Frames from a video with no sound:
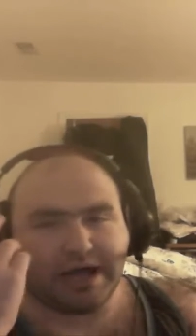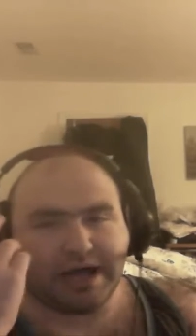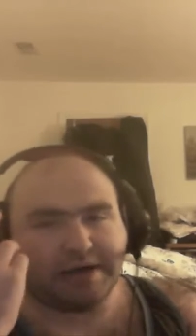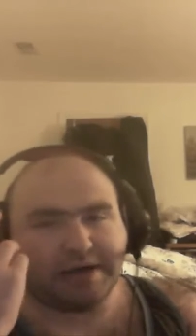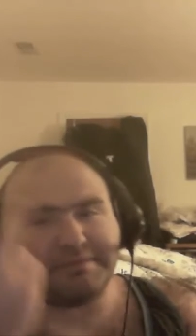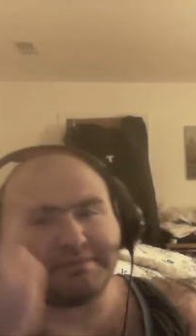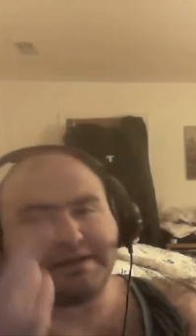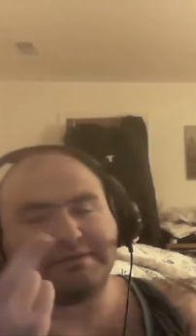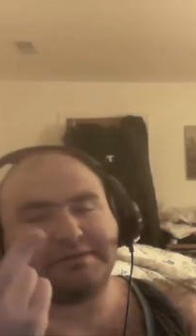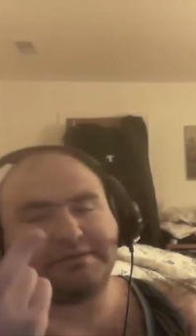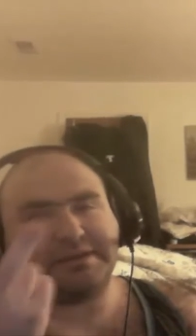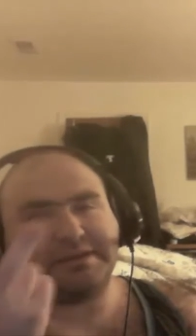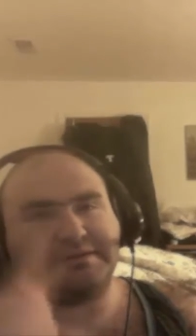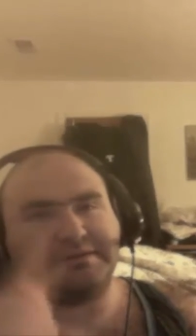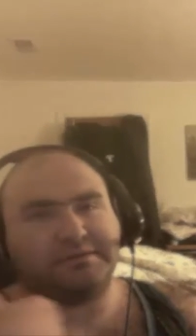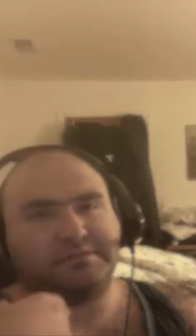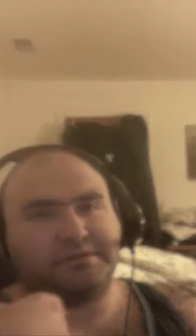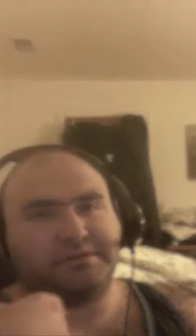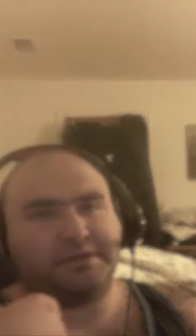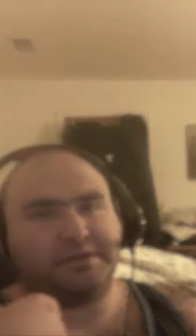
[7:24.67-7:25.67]
I'm gonna have to give
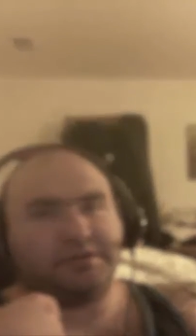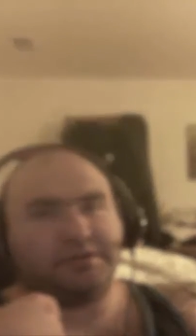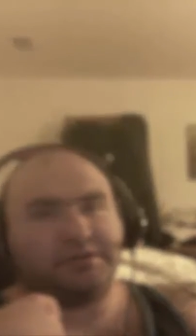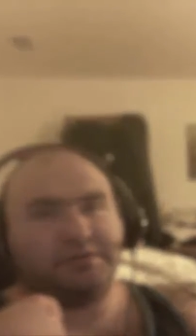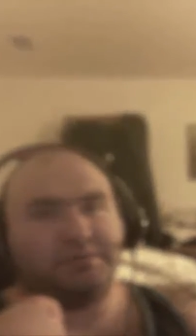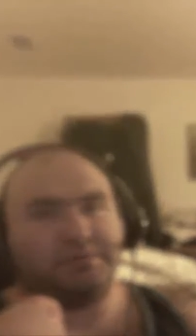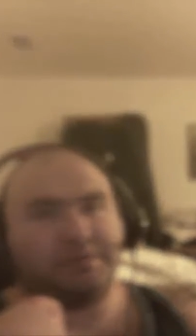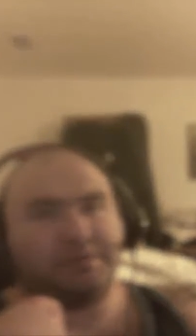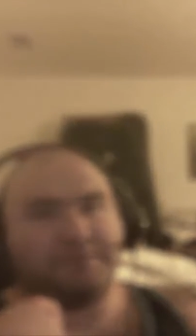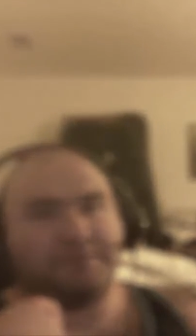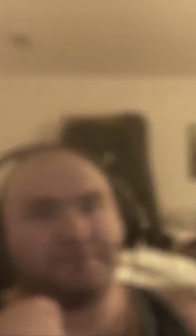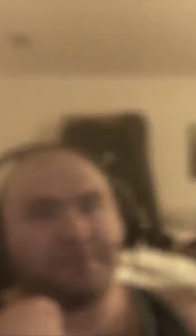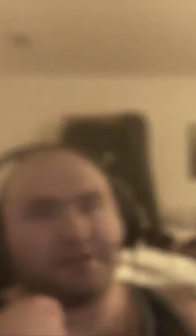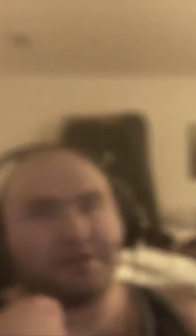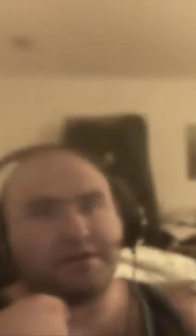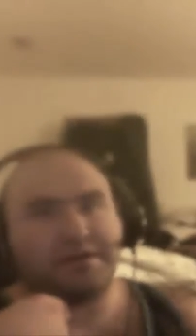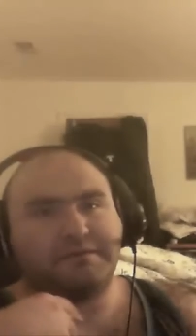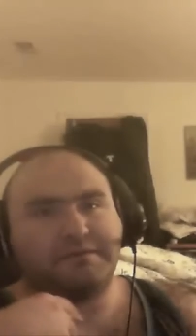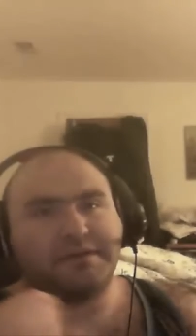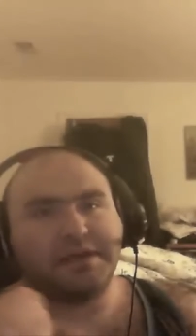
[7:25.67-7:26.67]
this one like a 2 out of
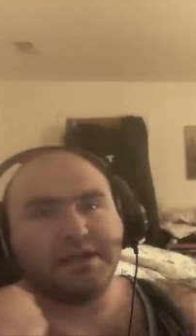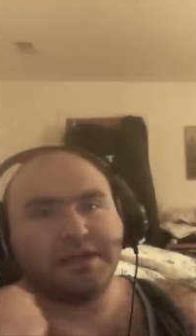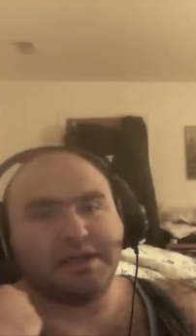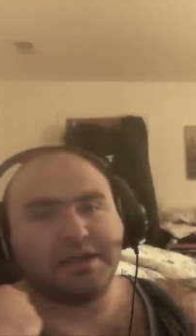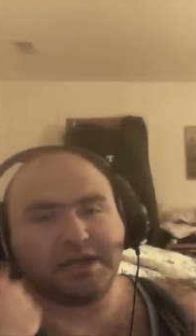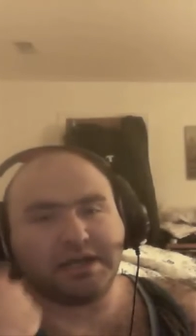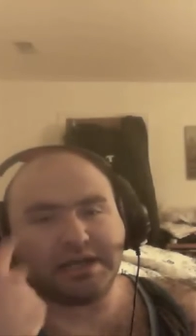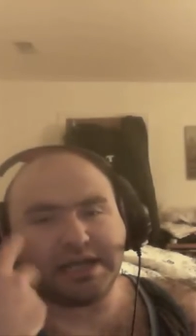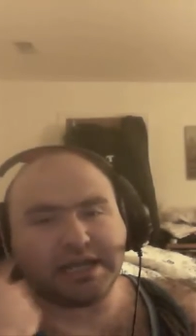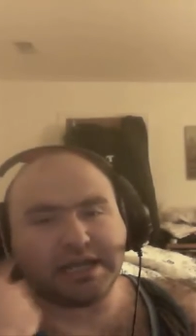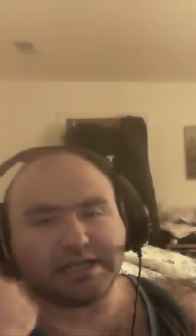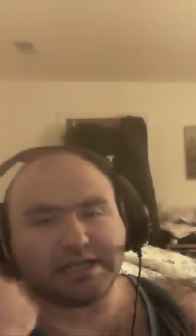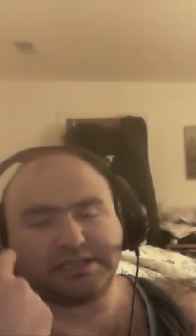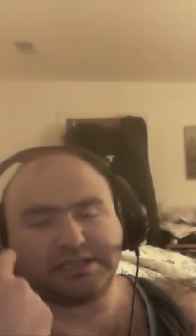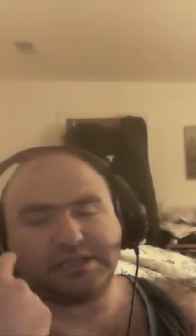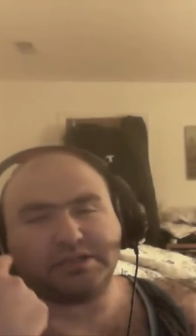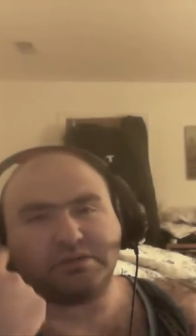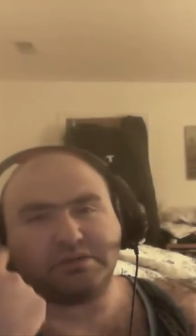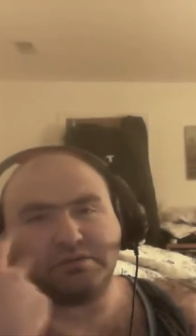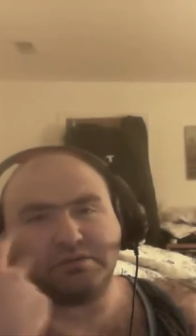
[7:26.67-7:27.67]
5. Again, it's
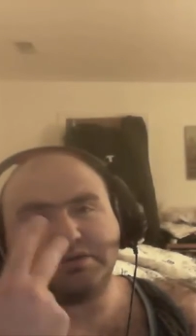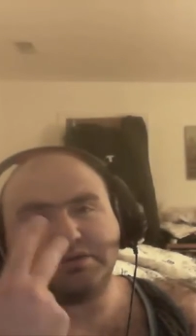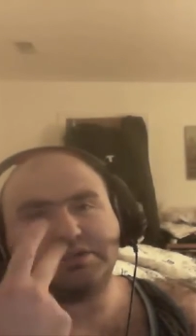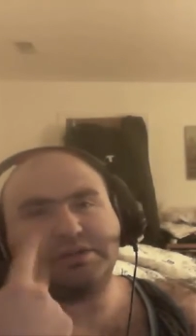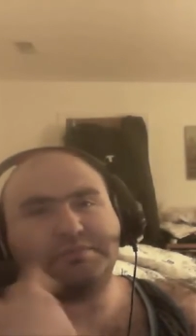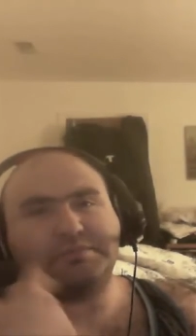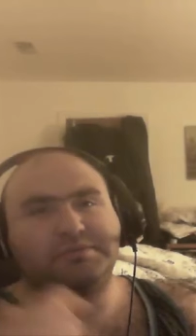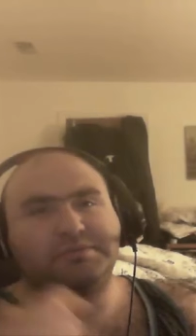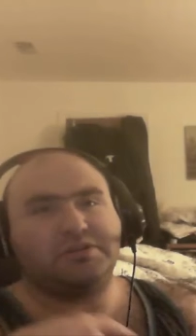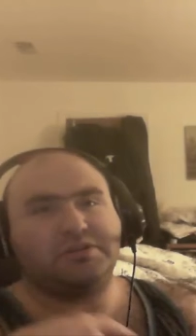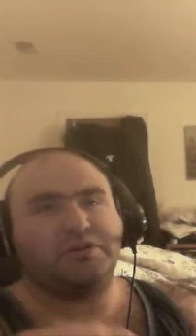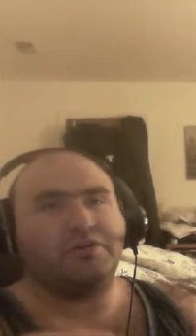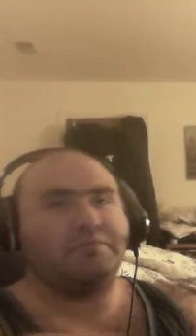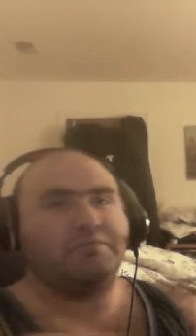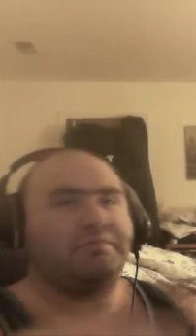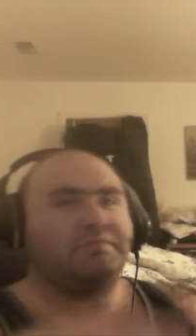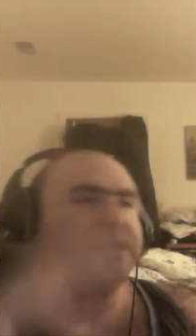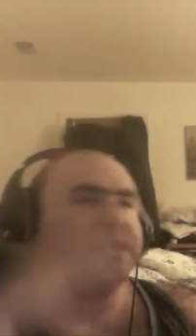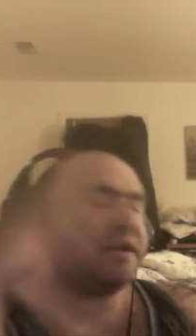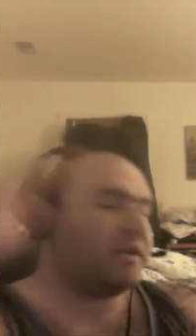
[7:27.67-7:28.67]
not the worst
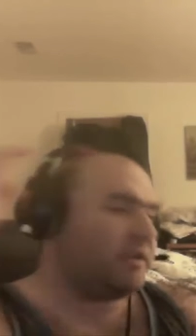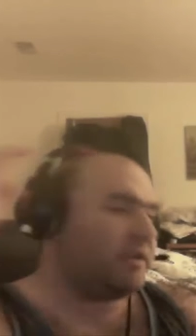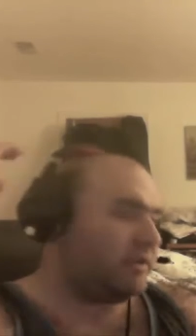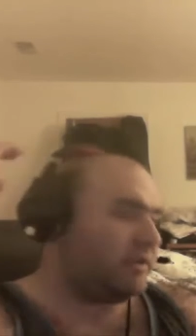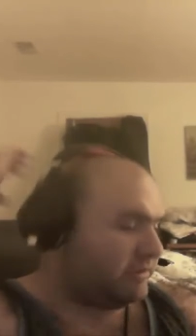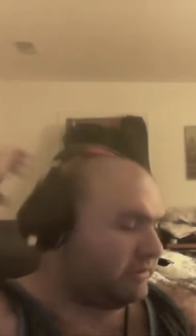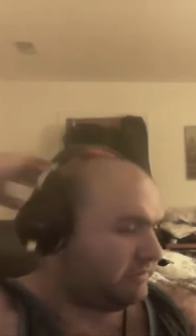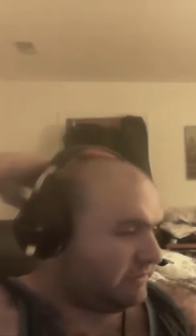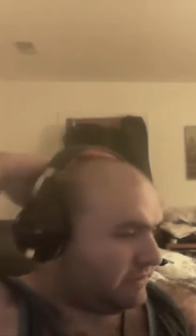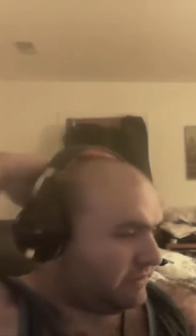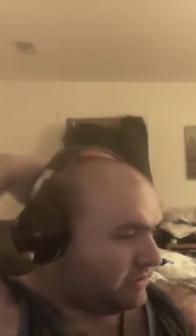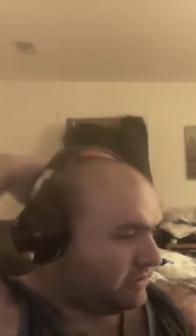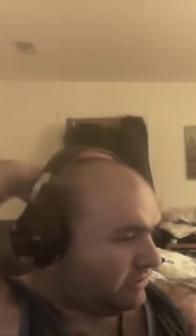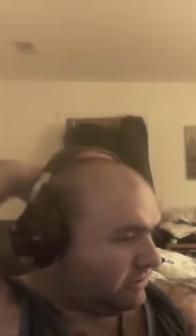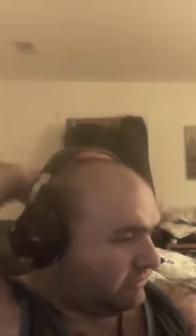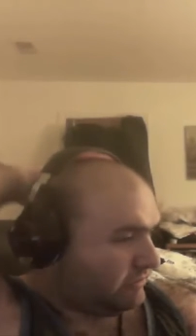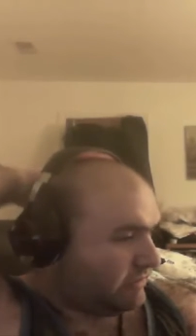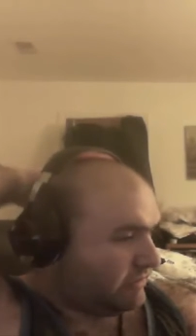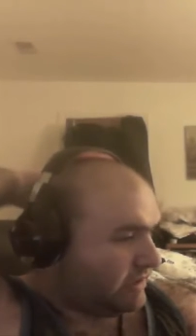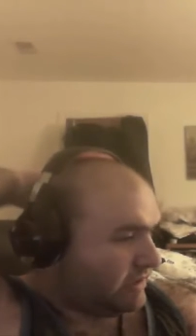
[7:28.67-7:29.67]
episode, but it could have just been
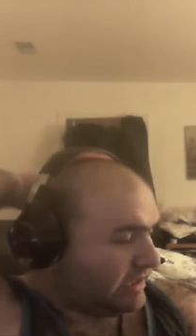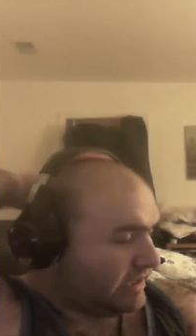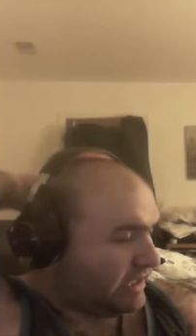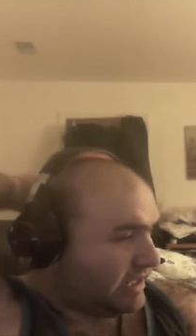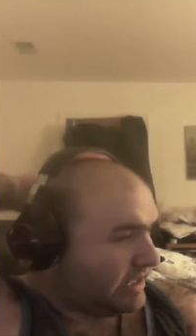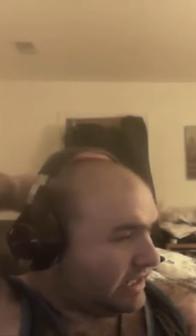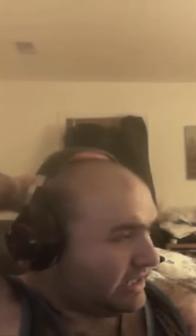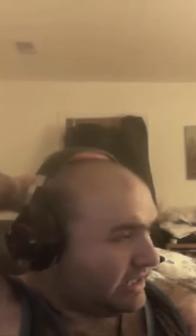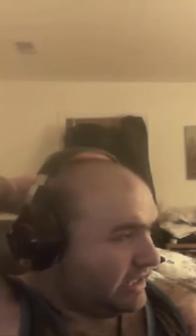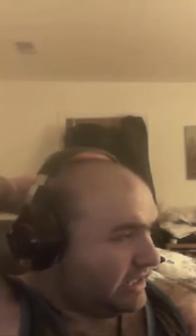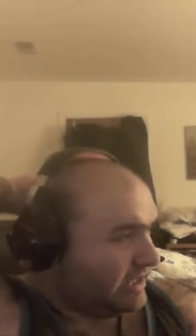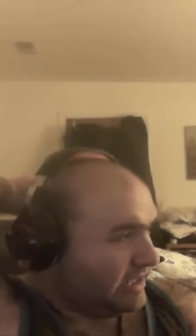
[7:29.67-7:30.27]
some like,